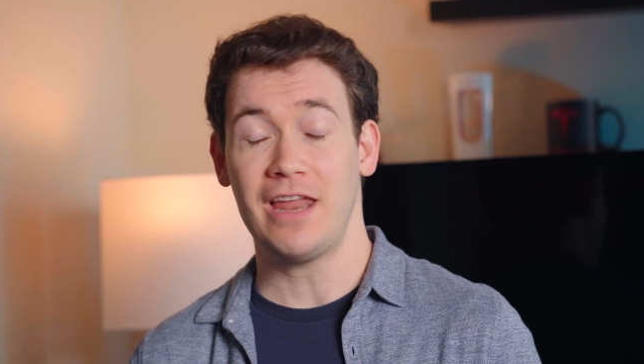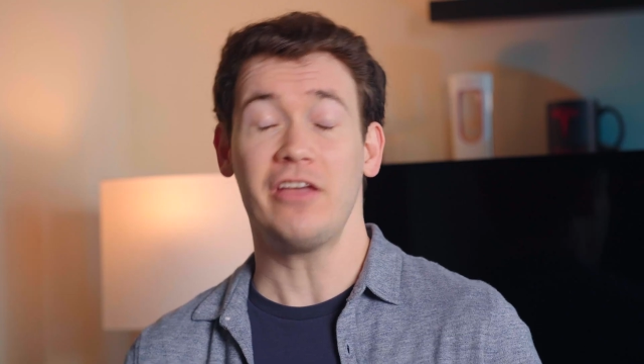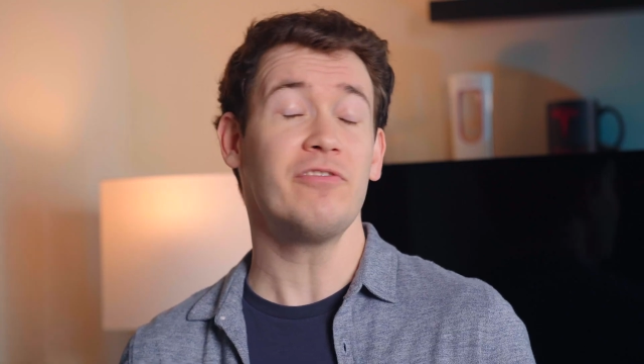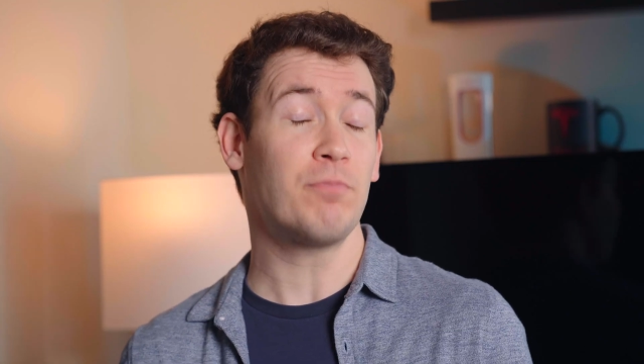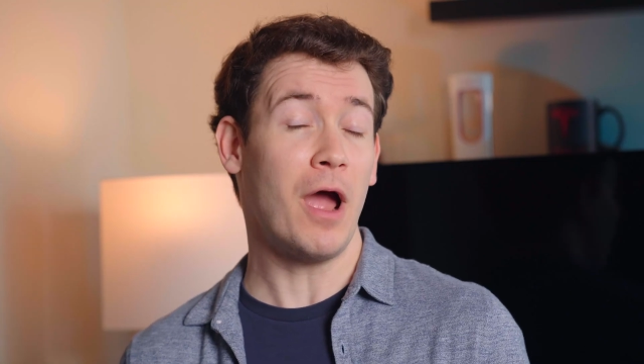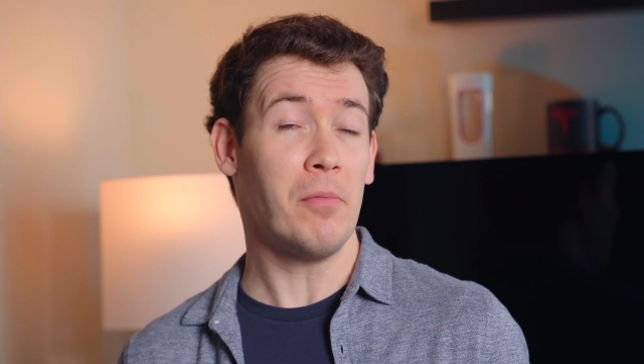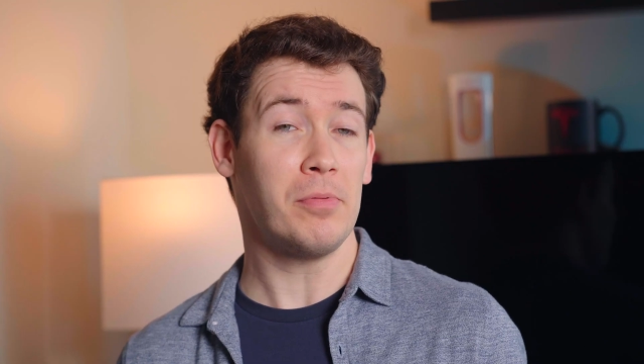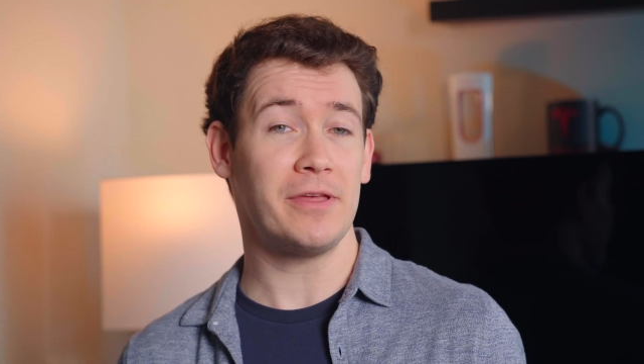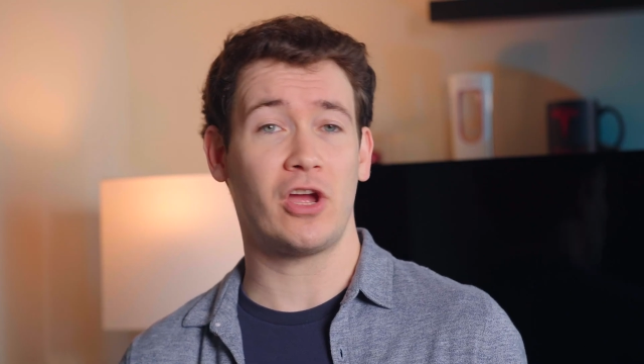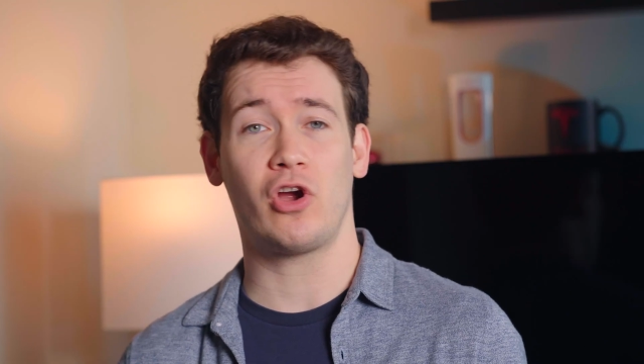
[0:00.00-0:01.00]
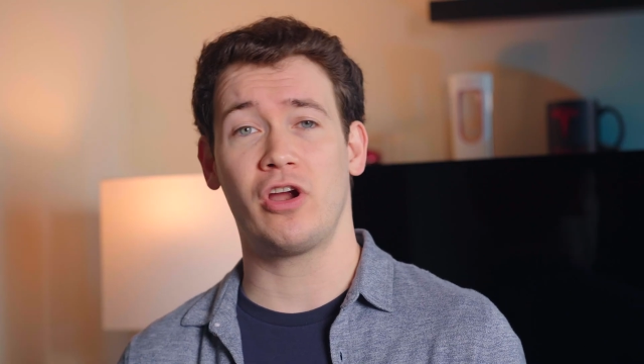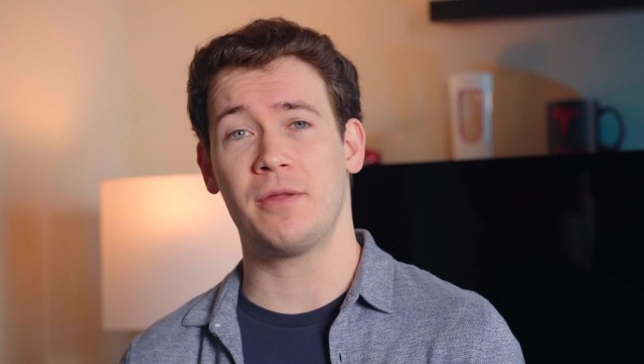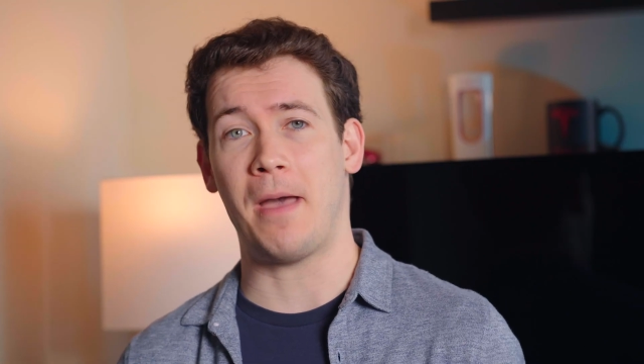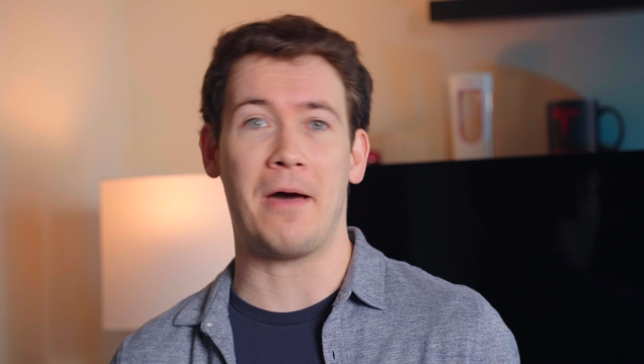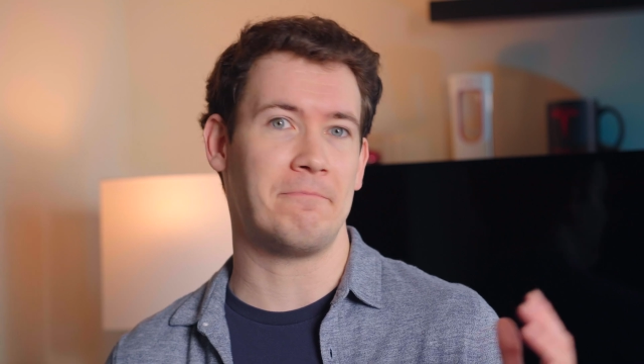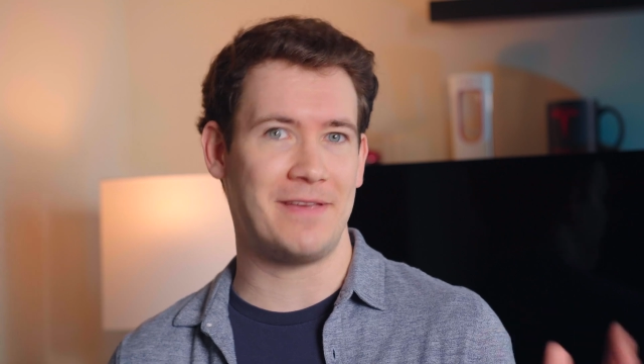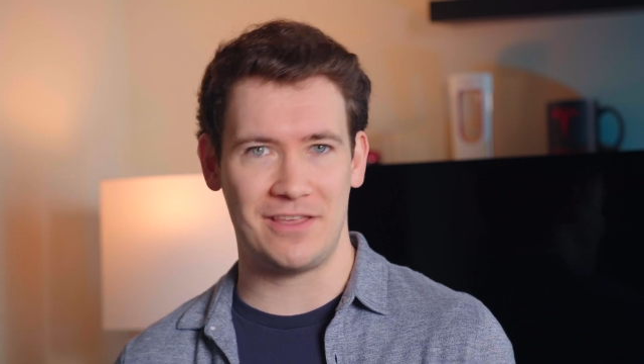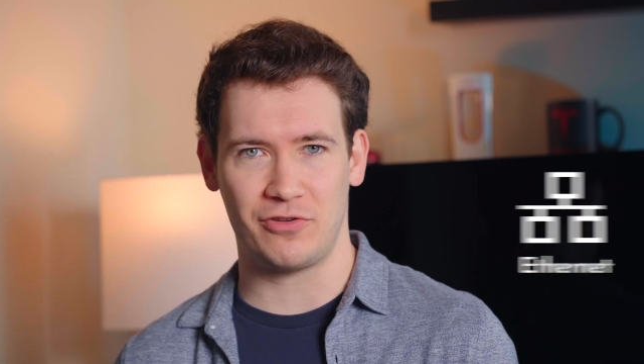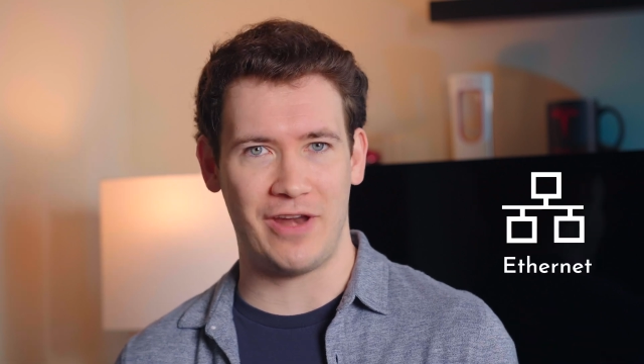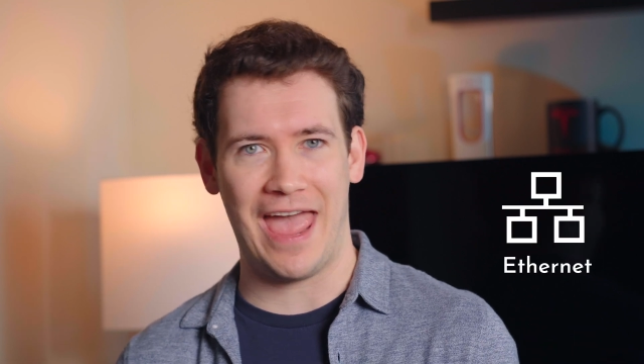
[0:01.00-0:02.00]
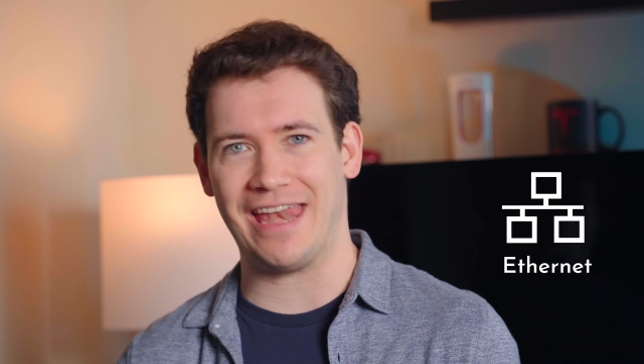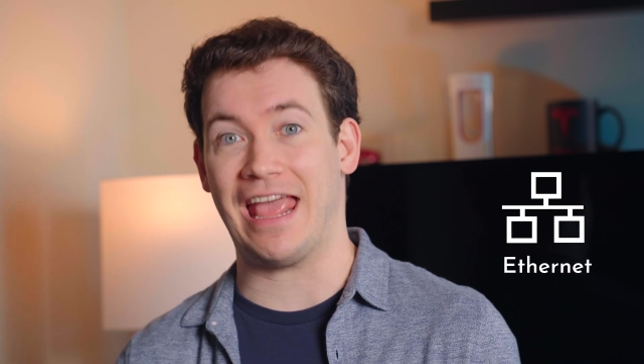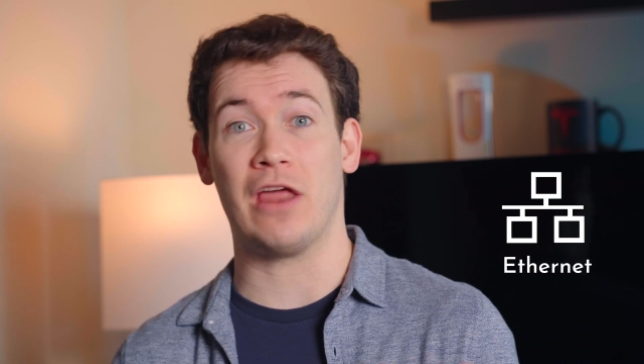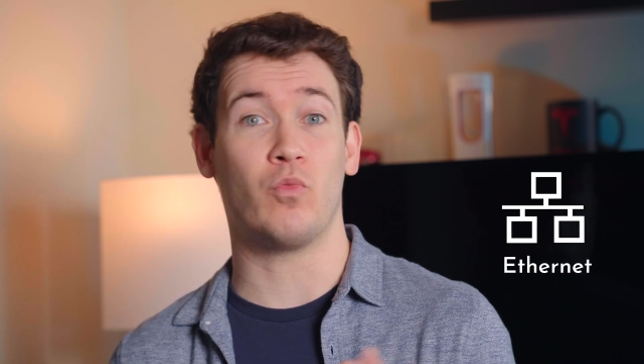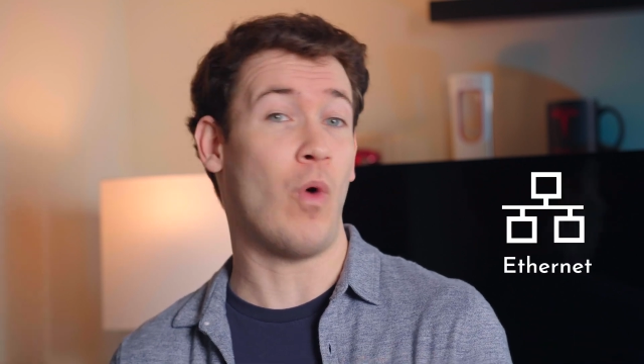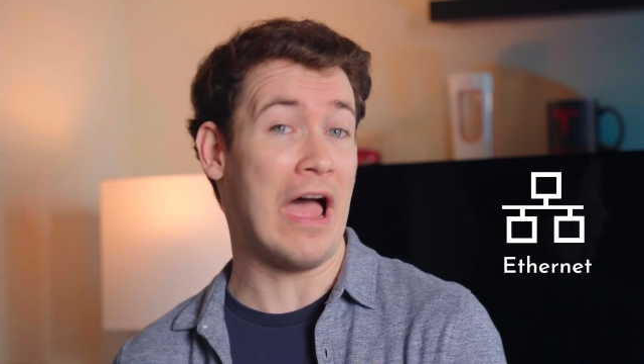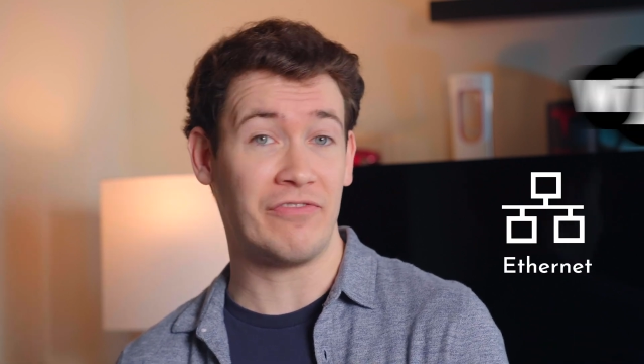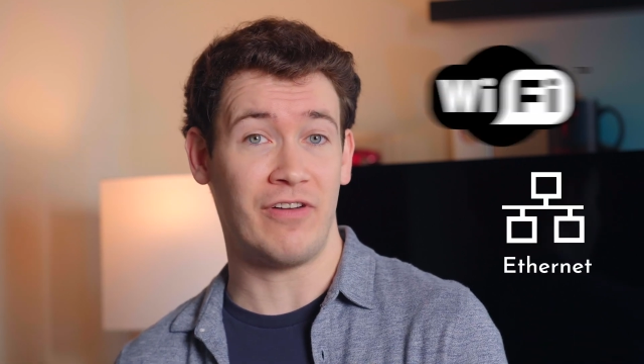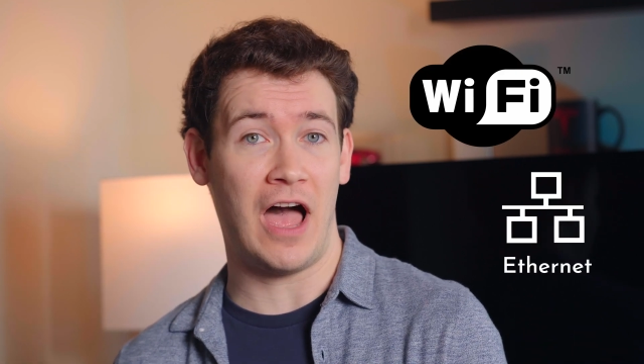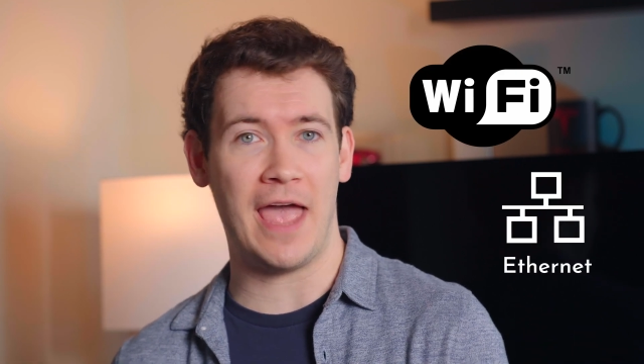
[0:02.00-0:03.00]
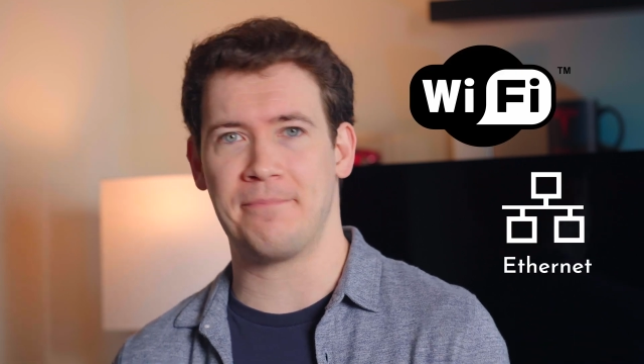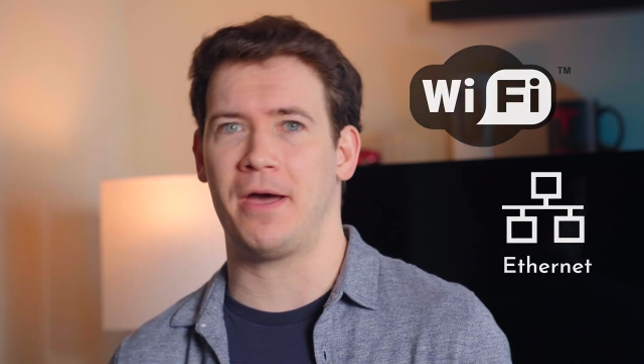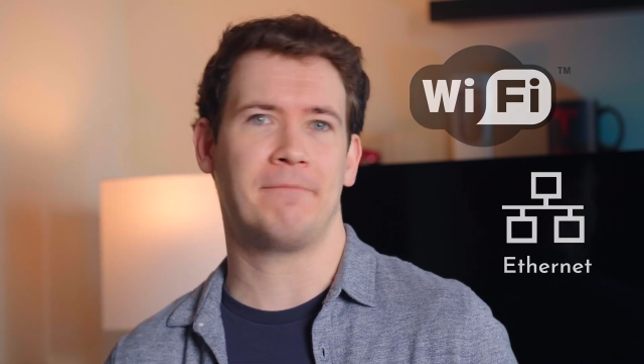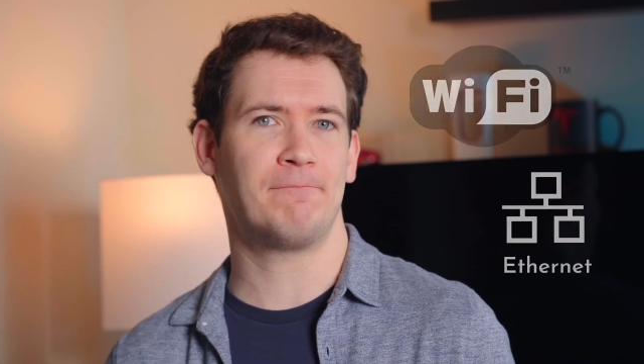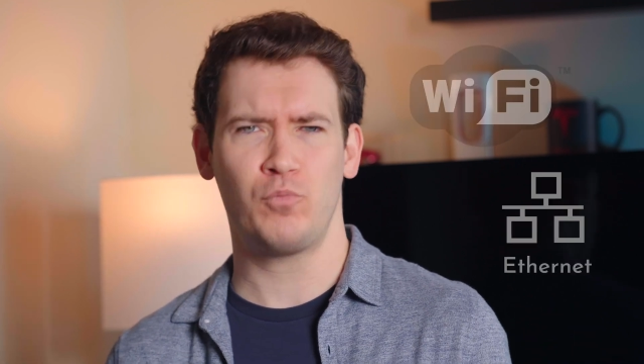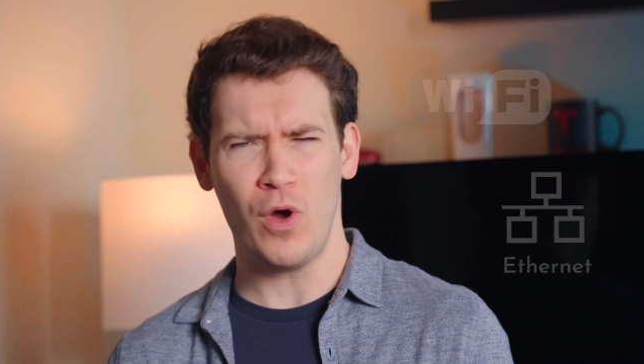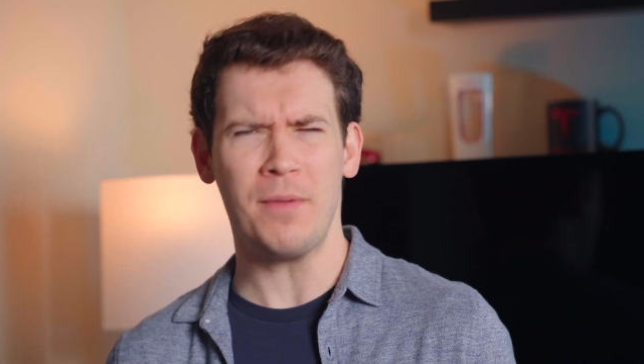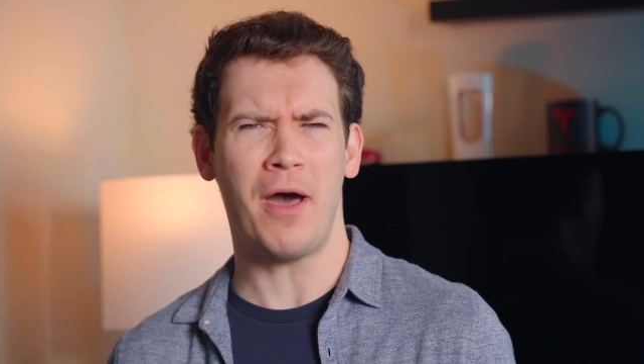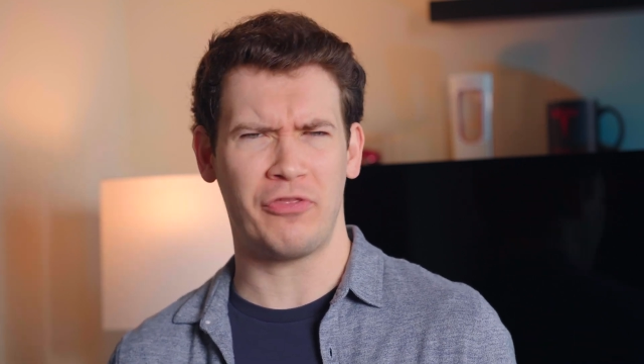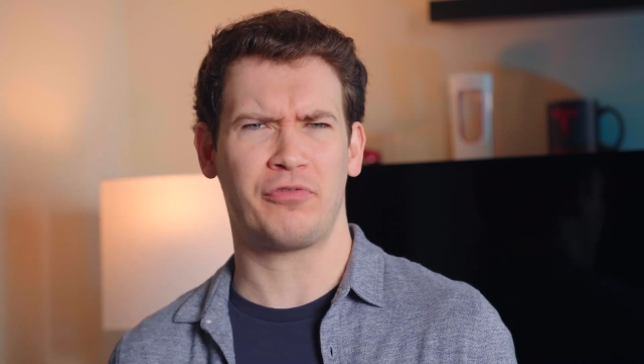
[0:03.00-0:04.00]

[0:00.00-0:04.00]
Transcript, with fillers: Now you've probably heard about Ethernet and Wi-Fi, but what about